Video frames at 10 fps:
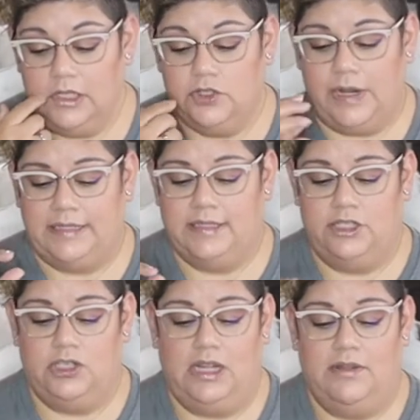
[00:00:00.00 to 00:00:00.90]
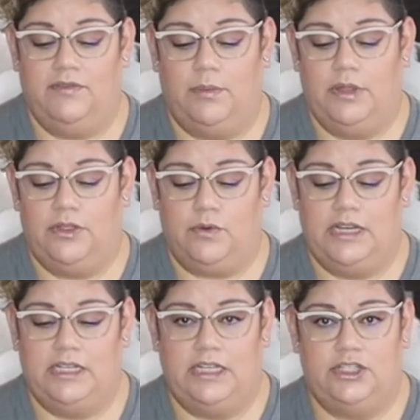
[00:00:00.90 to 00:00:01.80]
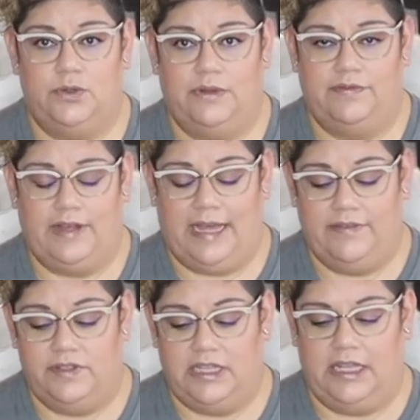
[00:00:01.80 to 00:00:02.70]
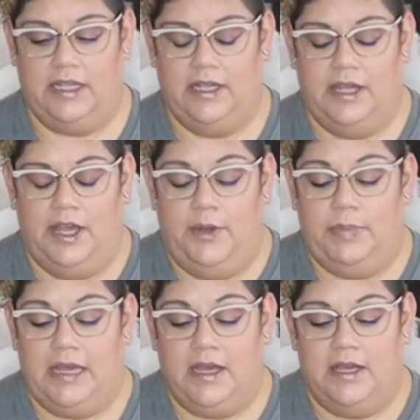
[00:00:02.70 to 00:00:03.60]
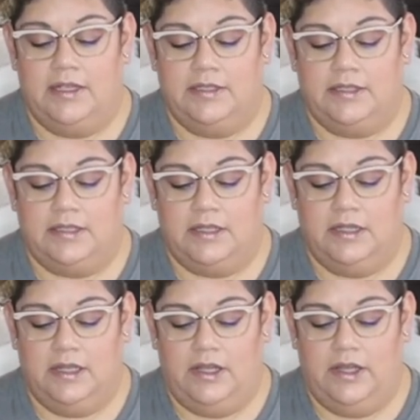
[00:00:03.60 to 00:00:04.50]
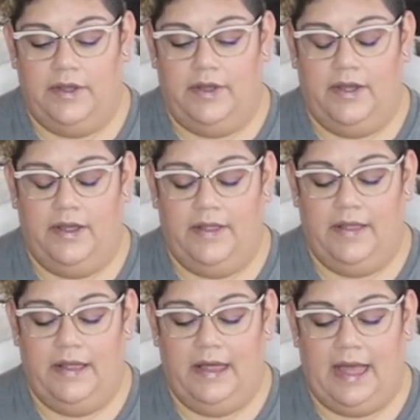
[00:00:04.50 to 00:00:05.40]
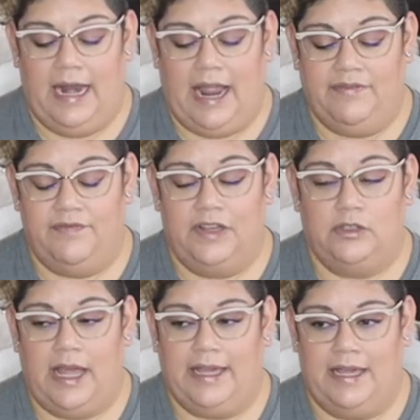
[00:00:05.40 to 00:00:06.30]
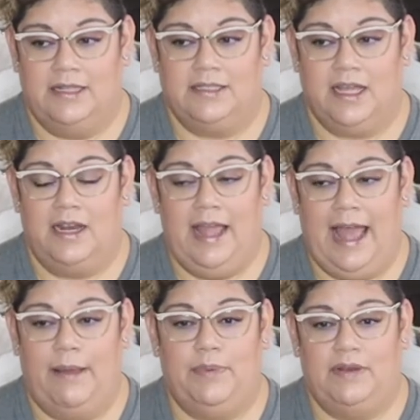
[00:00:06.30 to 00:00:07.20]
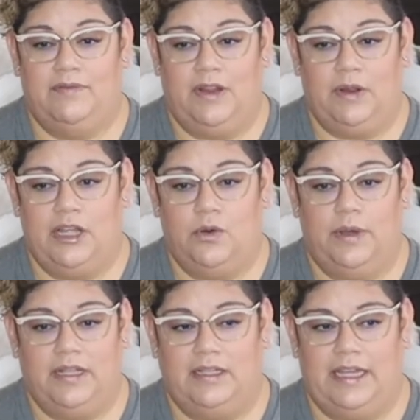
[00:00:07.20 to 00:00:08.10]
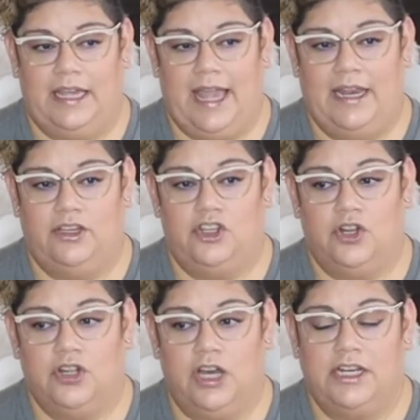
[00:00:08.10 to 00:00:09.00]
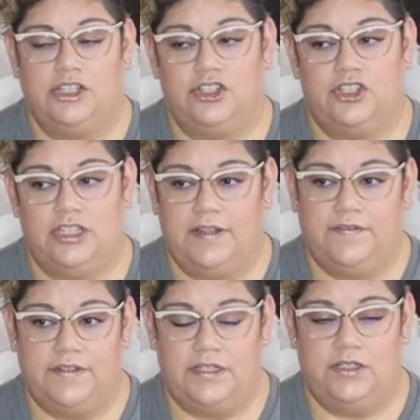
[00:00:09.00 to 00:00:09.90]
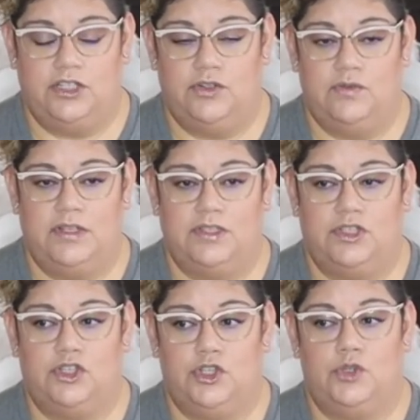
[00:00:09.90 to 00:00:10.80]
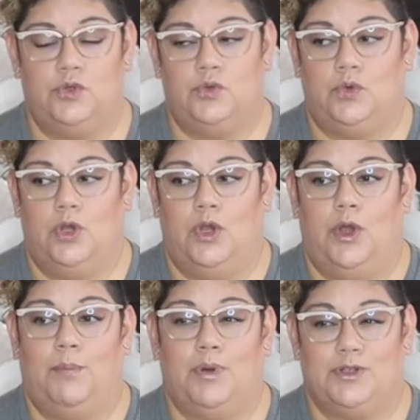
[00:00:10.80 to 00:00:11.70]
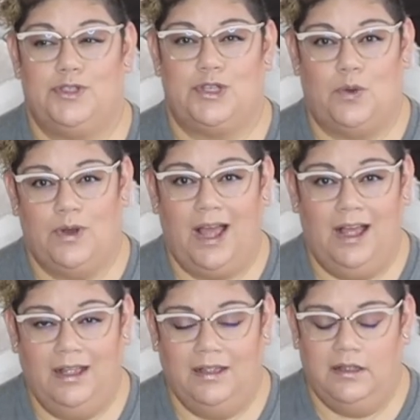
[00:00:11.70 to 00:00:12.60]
transitioning from a 3D to a 5D, because, and I feel like it's going to happen very quickly, and you're going to shift into this new persona.